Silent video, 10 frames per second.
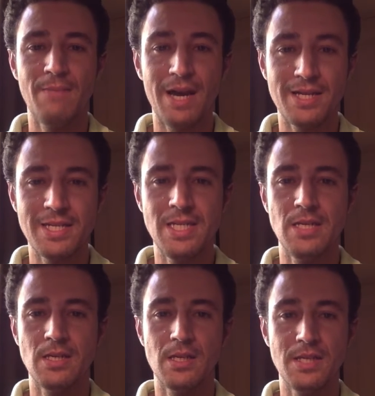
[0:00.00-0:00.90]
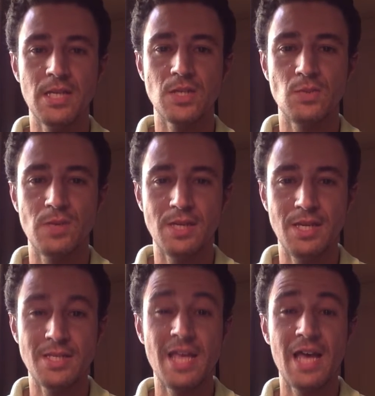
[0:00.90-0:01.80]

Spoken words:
Bakhtin deals with is